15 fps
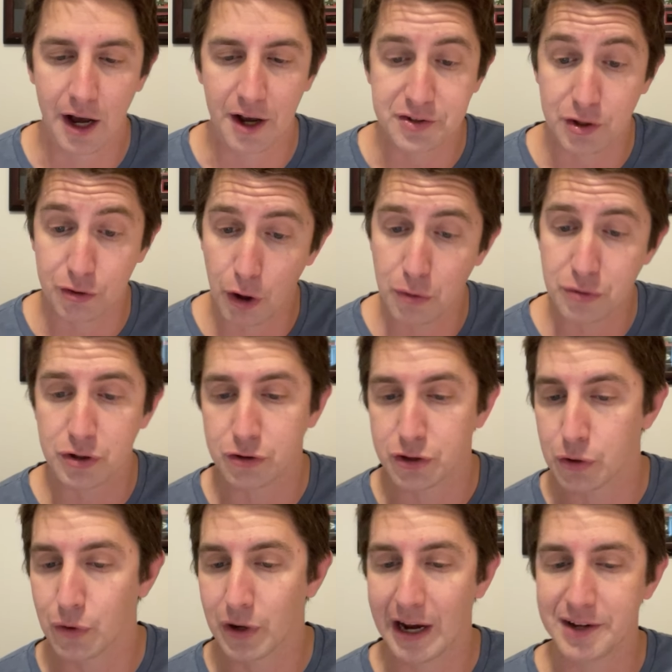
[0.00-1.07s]
So those are
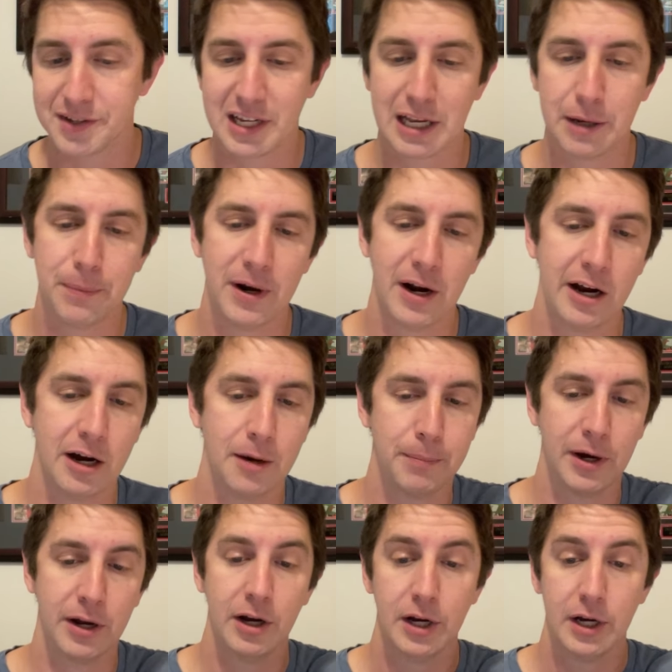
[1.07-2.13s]
2 guys to keep an eye on.
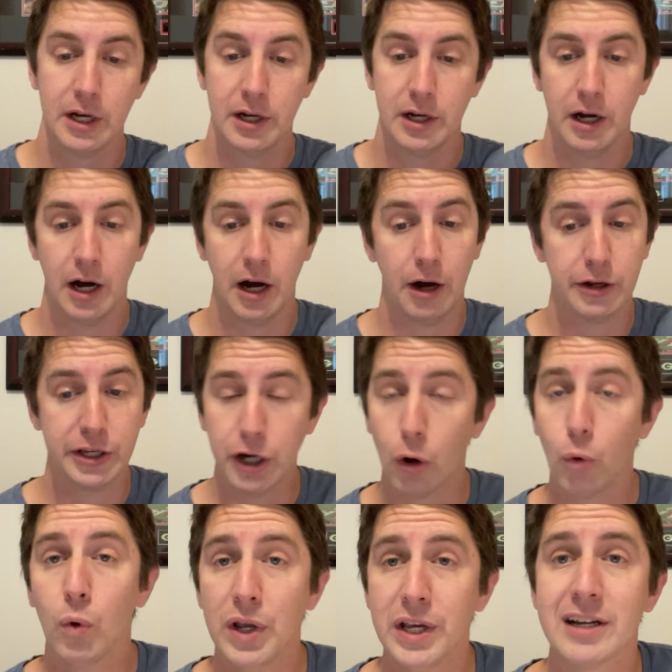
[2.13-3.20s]
But you know,
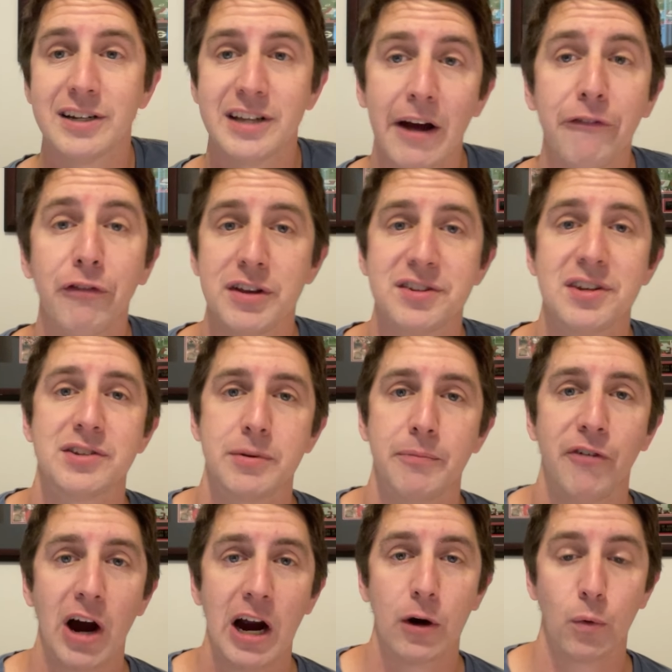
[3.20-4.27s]
we could definitely see some
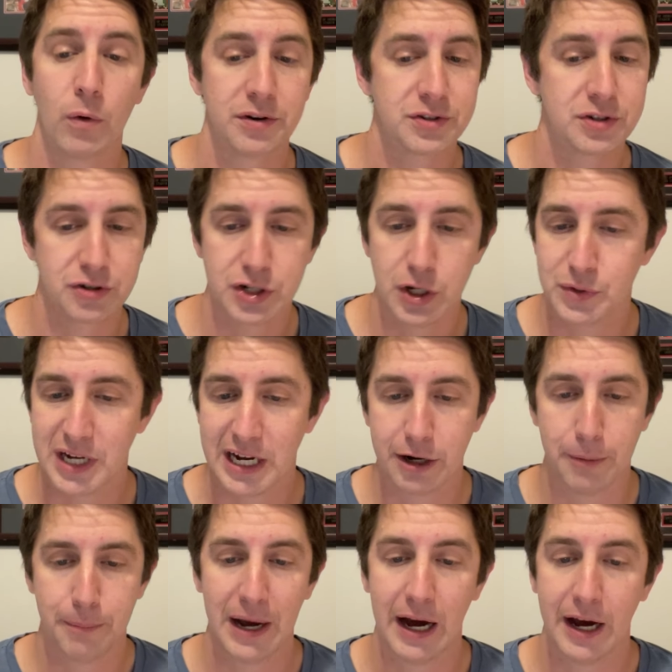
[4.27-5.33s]
fireworks. There's no doubt
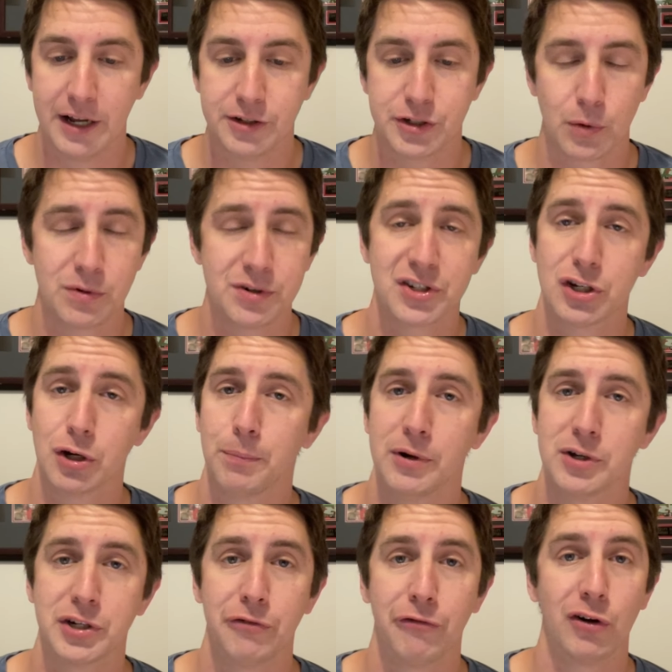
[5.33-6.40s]
about it. Georgia's still
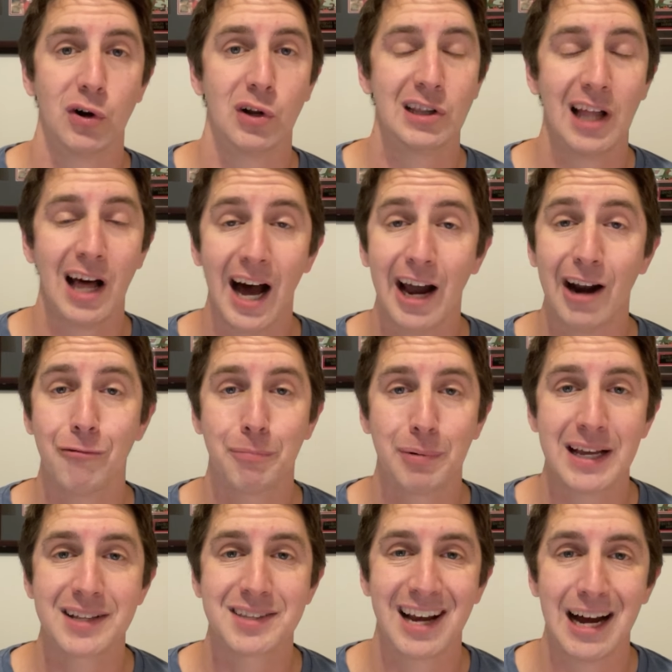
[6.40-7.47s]
pushing for a lot of
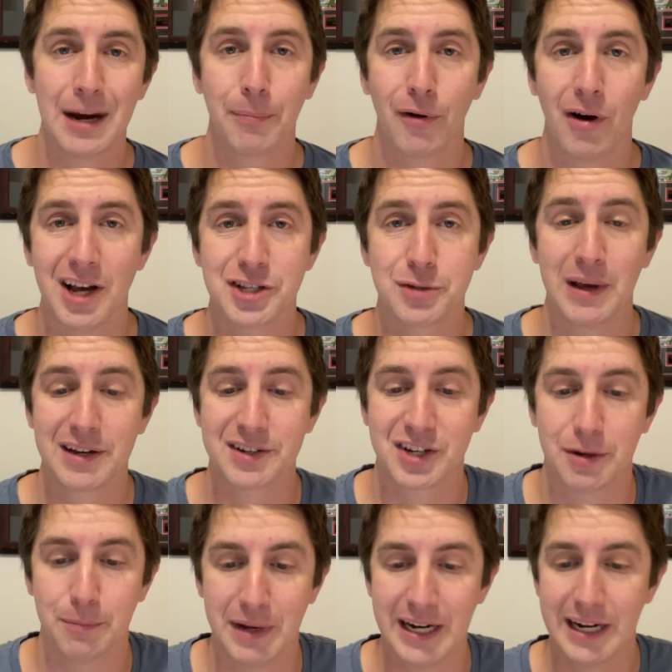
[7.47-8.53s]
big-time prospects
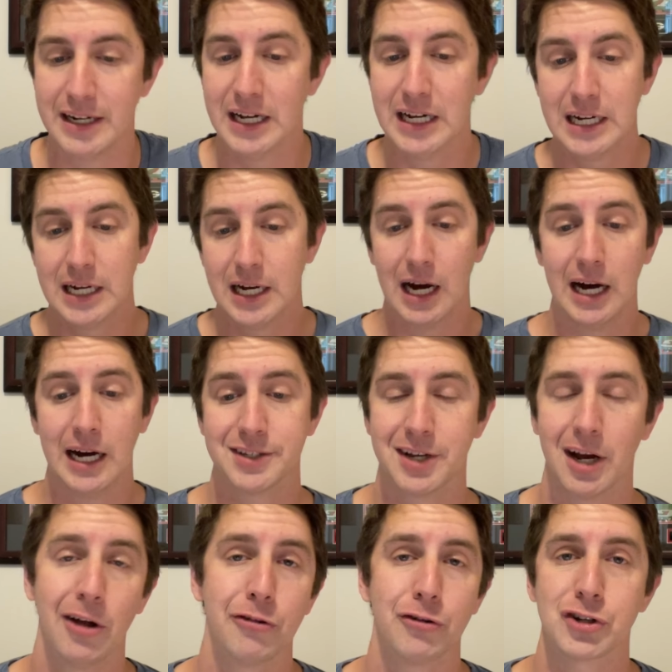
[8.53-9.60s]
committed to
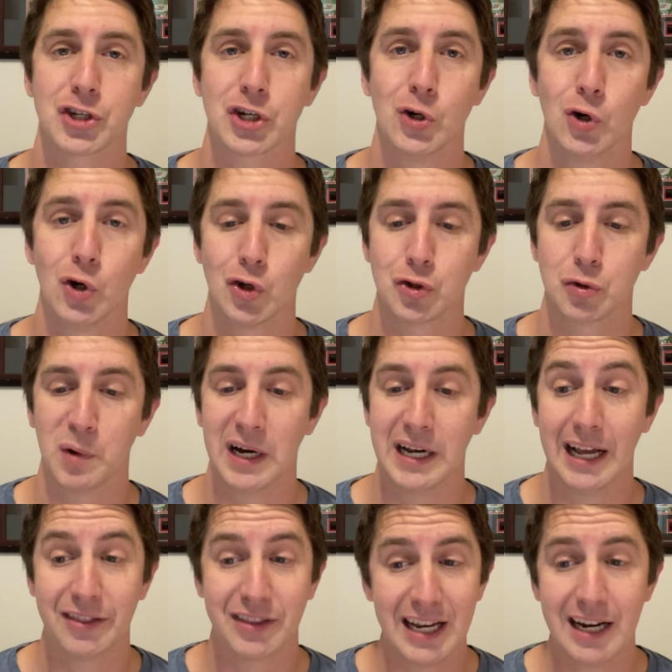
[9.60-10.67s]
other schools. But
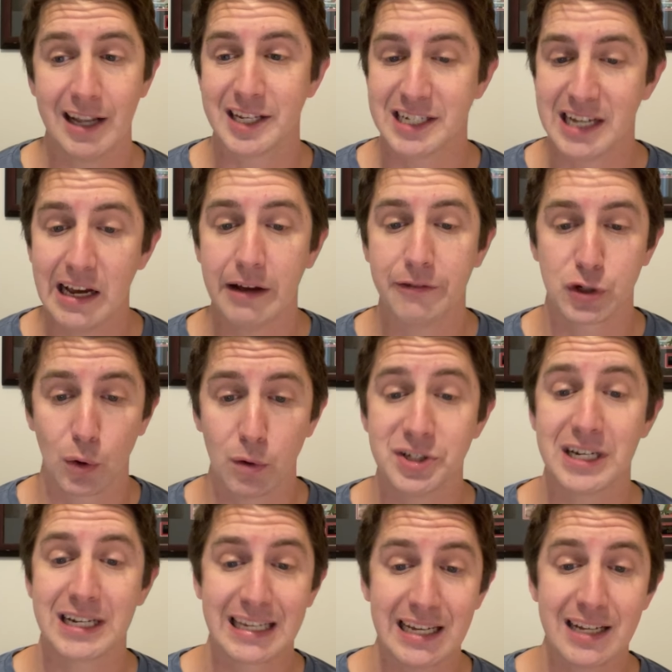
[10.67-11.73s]
at the end of the day, if Georgia
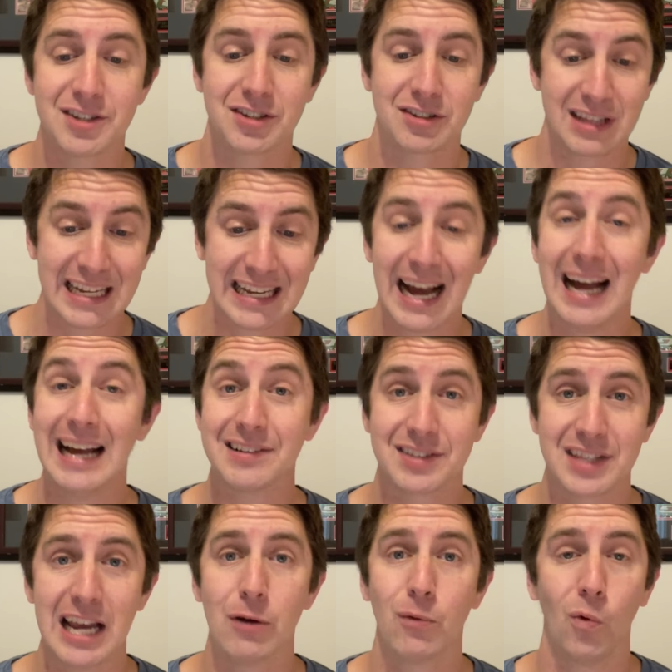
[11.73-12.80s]
gets the guys
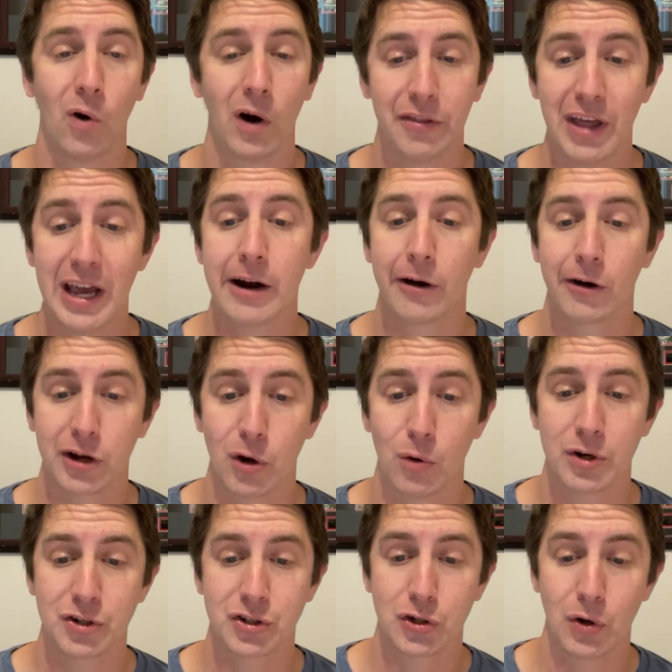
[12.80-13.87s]
they want, they are
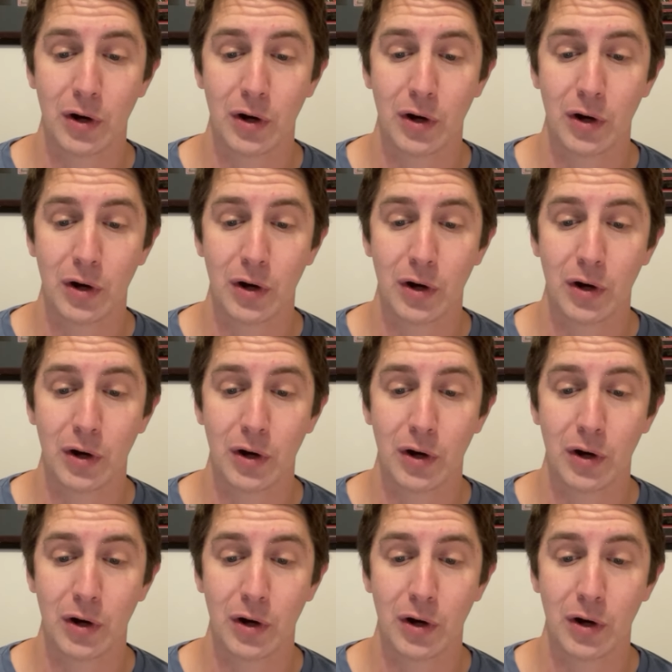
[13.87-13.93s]
going to